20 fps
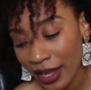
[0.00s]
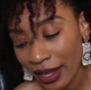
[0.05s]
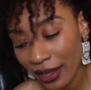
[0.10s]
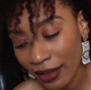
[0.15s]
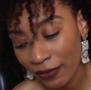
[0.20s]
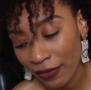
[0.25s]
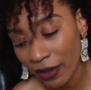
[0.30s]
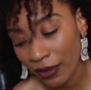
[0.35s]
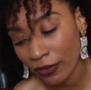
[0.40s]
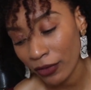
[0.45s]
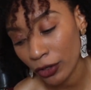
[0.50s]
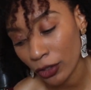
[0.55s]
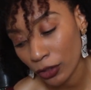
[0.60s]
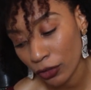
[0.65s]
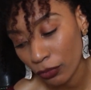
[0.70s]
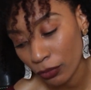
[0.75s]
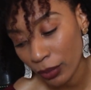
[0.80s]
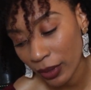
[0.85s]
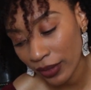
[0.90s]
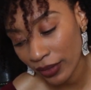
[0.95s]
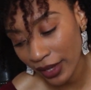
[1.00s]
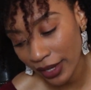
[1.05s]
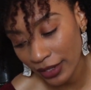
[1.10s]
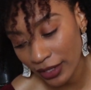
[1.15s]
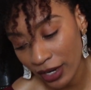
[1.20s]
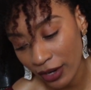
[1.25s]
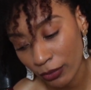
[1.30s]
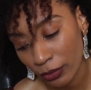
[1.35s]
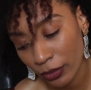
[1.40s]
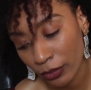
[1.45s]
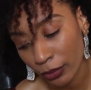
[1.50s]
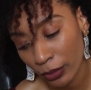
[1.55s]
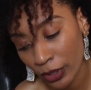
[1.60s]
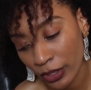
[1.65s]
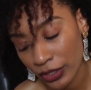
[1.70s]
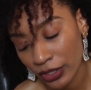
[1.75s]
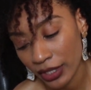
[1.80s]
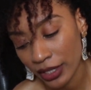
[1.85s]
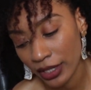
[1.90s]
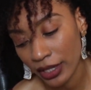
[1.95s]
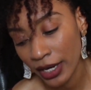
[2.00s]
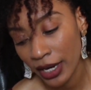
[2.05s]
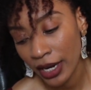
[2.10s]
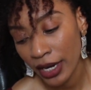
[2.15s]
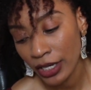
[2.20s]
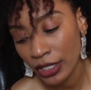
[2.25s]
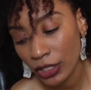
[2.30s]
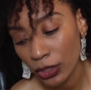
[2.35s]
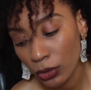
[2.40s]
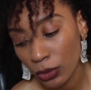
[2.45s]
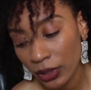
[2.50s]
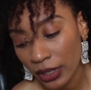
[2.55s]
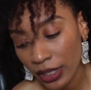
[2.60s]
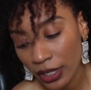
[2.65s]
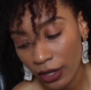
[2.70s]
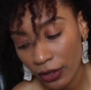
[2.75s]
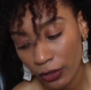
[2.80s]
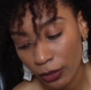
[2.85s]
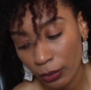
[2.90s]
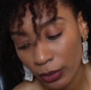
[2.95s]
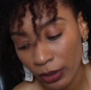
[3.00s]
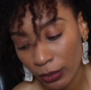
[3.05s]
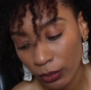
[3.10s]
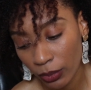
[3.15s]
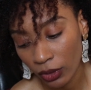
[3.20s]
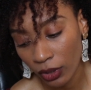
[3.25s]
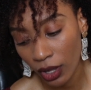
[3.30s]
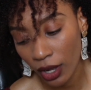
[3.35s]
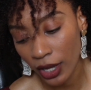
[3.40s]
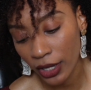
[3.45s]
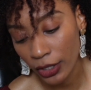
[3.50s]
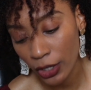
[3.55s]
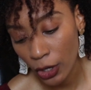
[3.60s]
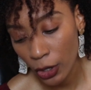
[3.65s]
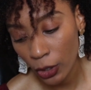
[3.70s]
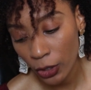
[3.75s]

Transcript: if ever you've been that type of person to lead other people on,